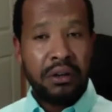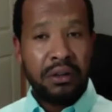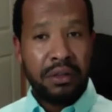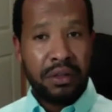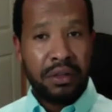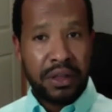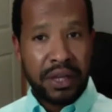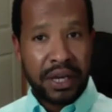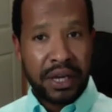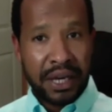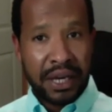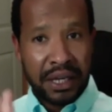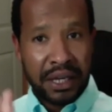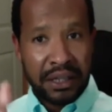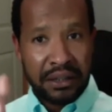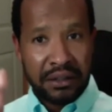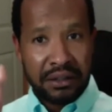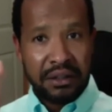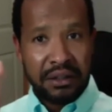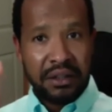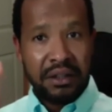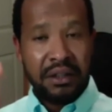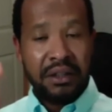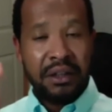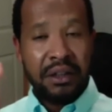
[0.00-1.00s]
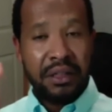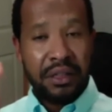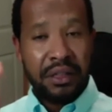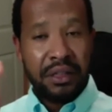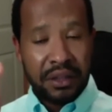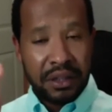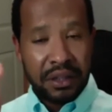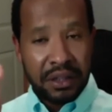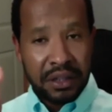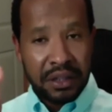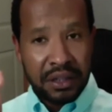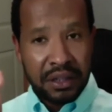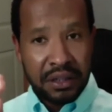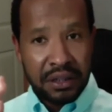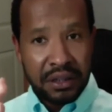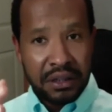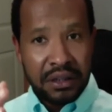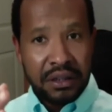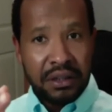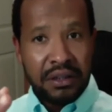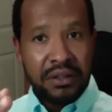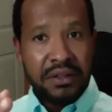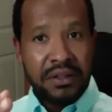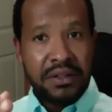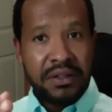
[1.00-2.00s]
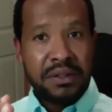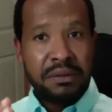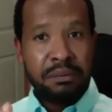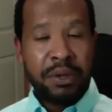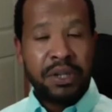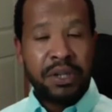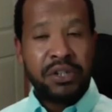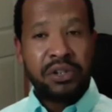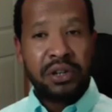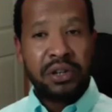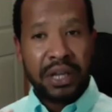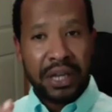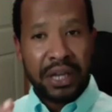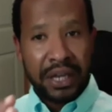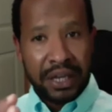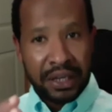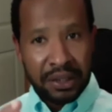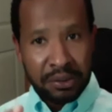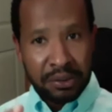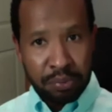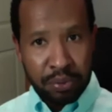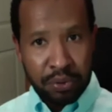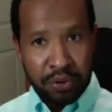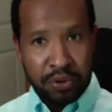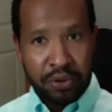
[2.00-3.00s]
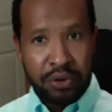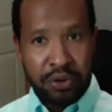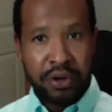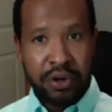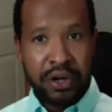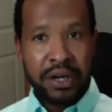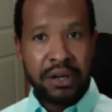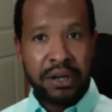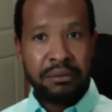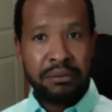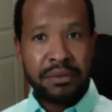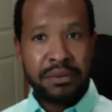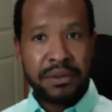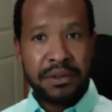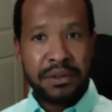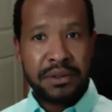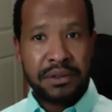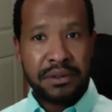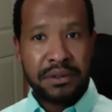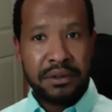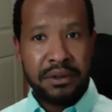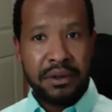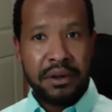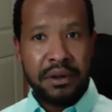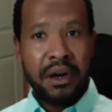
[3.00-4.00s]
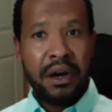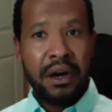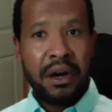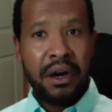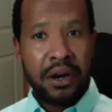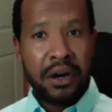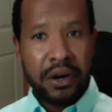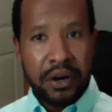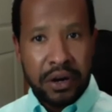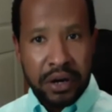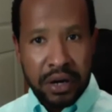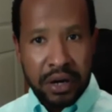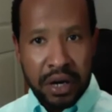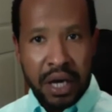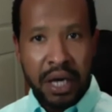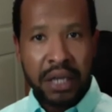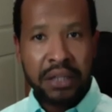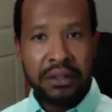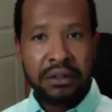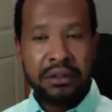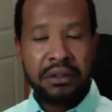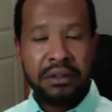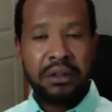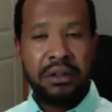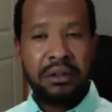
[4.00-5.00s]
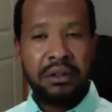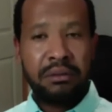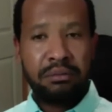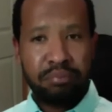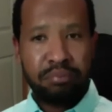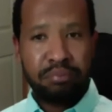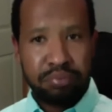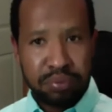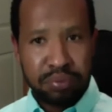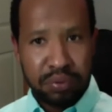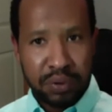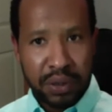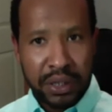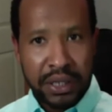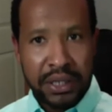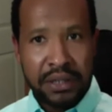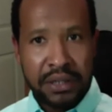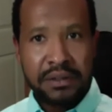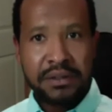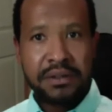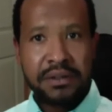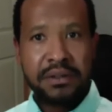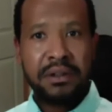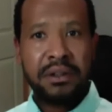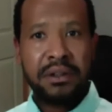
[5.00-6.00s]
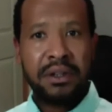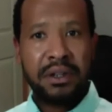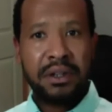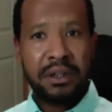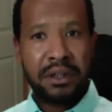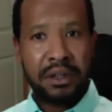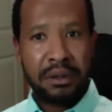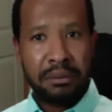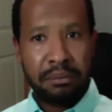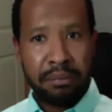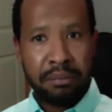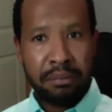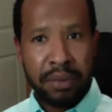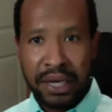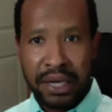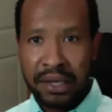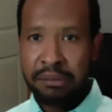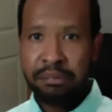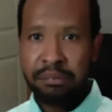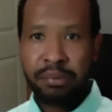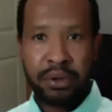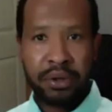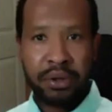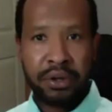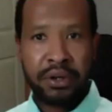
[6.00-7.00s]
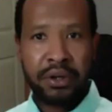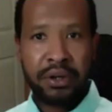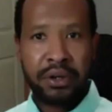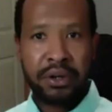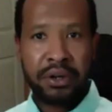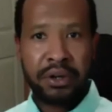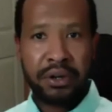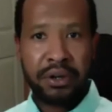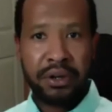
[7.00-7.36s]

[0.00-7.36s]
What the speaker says: that the special ed programs are not placed in the back burner.